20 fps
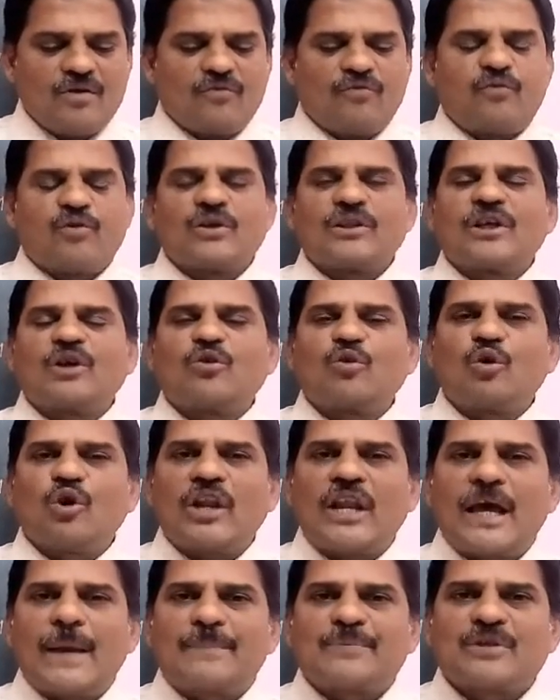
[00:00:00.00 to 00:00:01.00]
for the
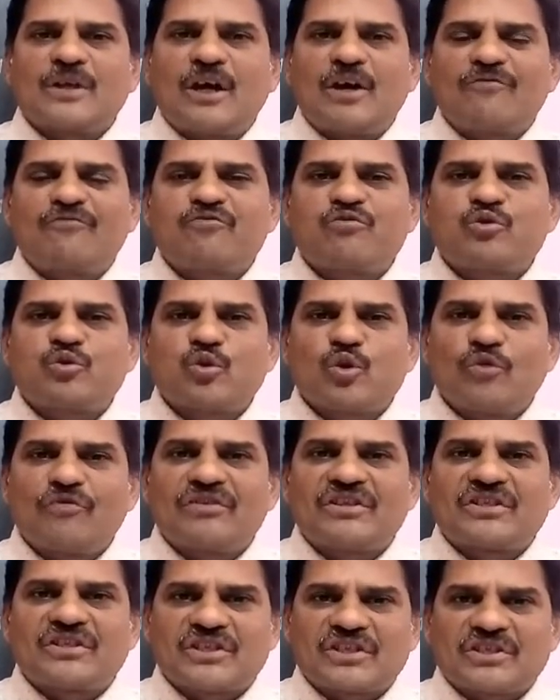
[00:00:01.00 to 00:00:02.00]
collapse of
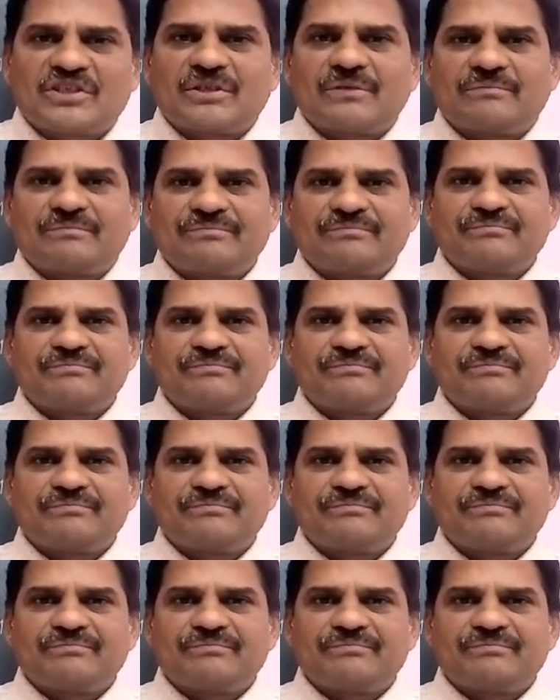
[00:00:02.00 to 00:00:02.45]
Soviet system.